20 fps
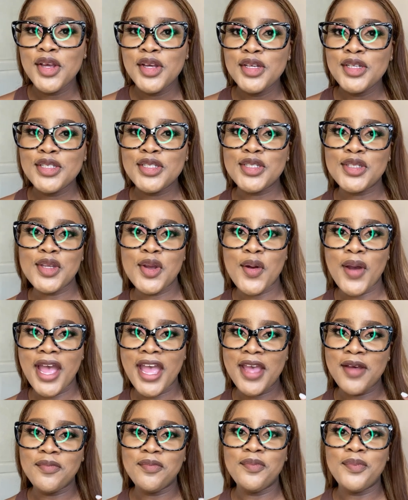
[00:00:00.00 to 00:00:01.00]
So I
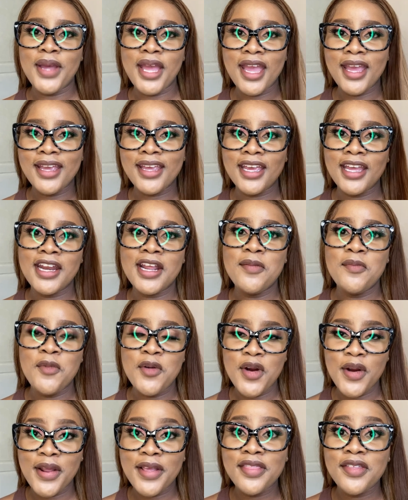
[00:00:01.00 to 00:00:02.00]
am back and I'm
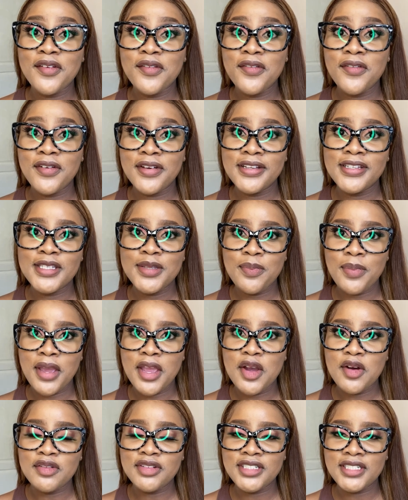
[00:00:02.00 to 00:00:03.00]
wearing the first
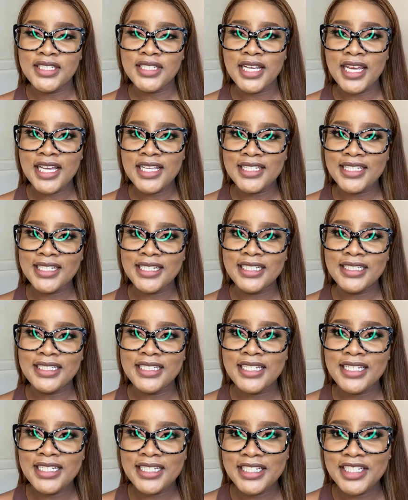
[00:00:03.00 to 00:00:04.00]
pair of shades,
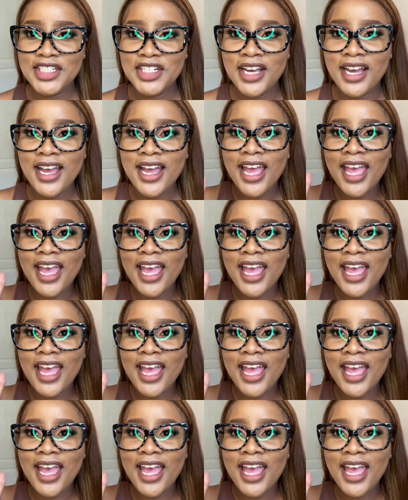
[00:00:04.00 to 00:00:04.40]
Leticia.